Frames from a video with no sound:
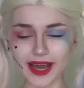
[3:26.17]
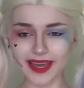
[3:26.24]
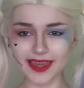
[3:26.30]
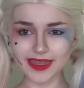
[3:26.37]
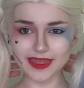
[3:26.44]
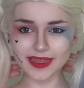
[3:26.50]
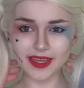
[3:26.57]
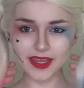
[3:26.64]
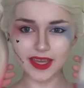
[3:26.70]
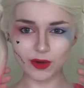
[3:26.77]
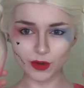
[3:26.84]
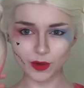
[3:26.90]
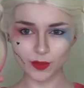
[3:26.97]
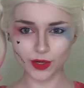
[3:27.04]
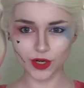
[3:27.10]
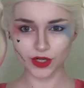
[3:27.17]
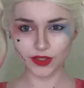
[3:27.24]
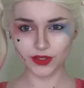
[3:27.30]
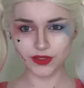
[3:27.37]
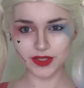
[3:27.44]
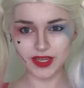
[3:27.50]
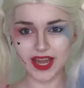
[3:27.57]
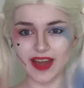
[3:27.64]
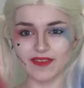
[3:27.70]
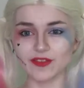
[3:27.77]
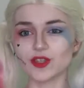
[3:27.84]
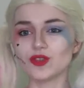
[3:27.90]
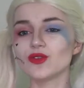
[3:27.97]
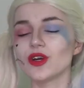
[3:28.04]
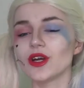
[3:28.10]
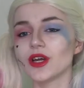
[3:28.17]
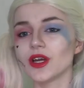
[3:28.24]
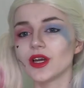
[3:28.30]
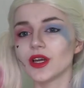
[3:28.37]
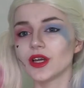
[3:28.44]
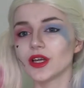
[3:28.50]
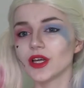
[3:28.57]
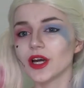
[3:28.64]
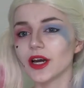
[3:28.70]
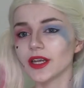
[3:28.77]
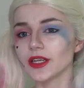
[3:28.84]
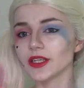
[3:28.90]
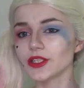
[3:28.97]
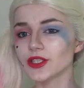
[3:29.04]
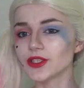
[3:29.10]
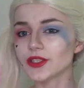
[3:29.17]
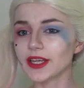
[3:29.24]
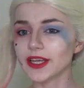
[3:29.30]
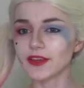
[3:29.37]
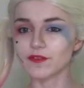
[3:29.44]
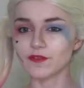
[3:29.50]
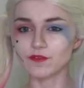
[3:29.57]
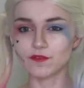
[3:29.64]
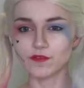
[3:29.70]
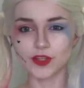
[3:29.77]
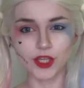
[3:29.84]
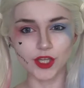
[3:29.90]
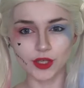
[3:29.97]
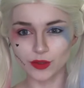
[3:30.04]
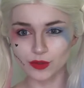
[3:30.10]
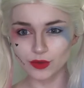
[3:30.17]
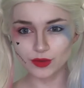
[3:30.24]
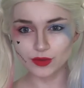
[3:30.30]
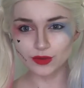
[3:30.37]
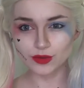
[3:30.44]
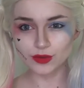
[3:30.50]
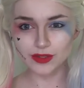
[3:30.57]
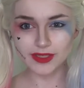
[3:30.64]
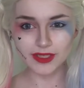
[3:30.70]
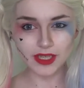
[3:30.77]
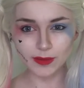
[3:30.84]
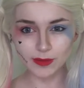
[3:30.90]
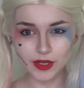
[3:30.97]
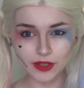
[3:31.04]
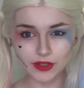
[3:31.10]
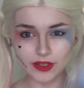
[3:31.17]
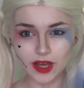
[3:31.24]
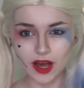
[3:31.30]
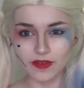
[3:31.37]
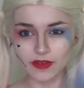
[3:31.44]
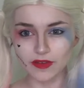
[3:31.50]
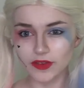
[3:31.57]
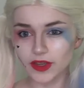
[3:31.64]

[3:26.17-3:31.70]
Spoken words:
I think I would personally have to cut just like a few centimeters off of